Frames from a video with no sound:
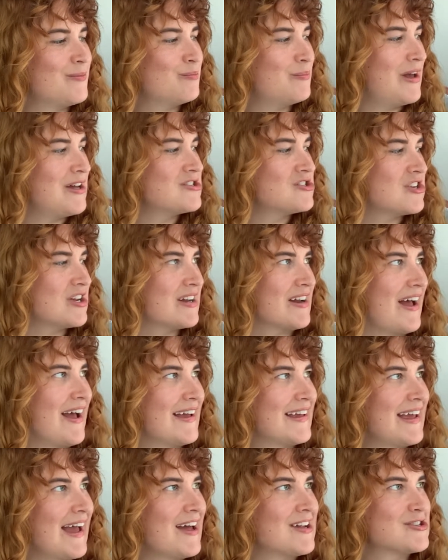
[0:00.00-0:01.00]
Benji and I
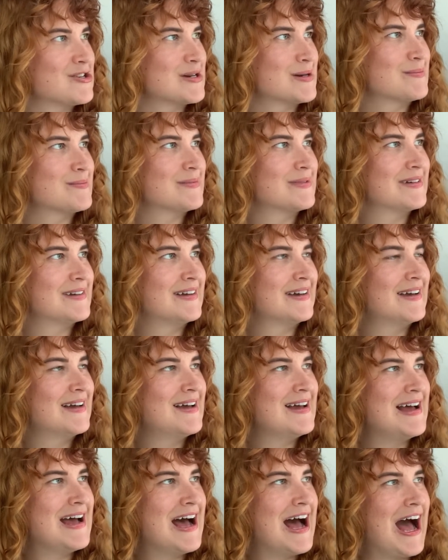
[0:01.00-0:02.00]
catch him.
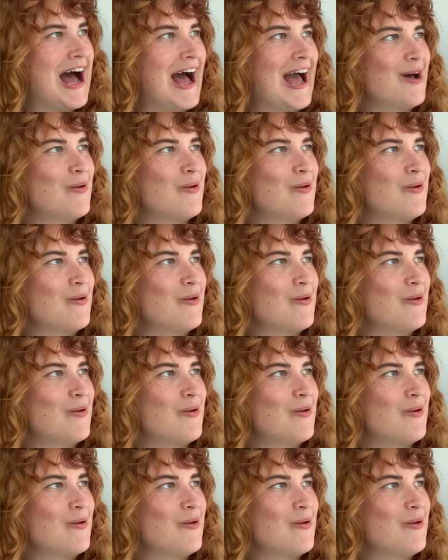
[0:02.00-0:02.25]
I